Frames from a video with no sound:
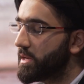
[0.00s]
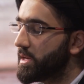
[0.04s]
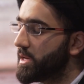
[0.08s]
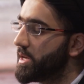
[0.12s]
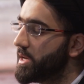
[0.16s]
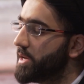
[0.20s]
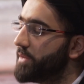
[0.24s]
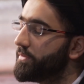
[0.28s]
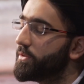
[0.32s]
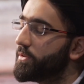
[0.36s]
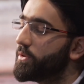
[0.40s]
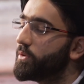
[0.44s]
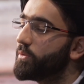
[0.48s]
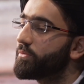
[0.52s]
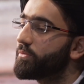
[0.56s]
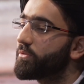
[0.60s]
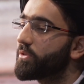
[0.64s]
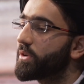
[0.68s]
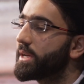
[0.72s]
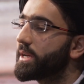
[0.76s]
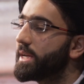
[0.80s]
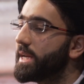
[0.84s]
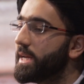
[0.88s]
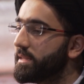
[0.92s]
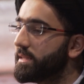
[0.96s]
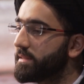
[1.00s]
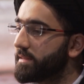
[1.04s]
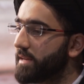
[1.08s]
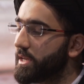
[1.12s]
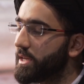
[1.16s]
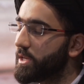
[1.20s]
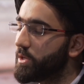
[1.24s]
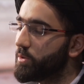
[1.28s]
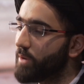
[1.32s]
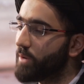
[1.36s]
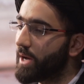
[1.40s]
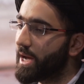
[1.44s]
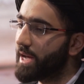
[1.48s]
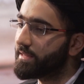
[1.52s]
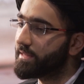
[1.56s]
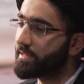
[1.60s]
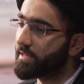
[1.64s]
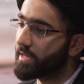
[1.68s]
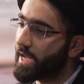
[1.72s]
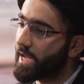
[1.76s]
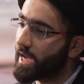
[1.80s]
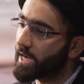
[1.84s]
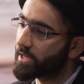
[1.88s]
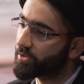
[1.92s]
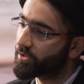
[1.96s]
you forget and you add an
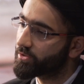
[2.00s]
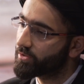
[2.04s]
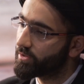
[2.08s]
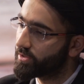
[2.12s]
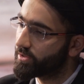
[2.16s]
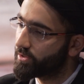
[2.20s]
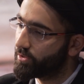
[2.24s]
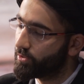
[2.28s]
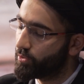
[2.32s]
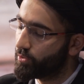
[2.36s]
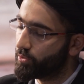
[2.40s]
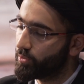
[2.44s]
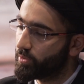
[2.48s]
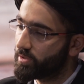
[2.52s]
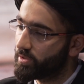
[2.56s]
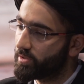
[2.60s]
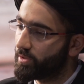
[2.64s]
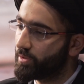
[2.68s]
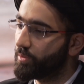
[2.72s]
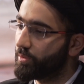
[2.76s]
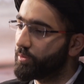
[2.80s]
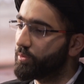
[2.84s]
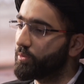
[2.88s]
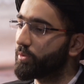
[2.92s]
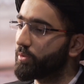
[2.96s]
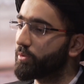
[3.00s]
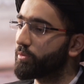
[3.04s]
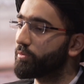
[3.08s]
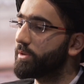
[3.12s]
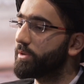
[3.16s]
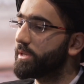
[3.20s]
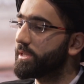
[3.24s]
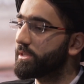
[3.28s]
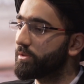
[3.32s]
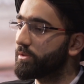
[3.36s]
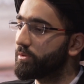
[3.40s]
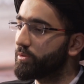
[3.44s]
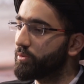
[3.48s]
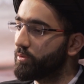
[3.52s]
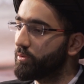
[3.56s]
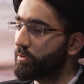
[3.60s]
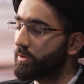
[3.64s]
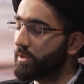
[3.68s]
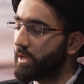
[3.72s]
extra sujood, so you do 3 sujood at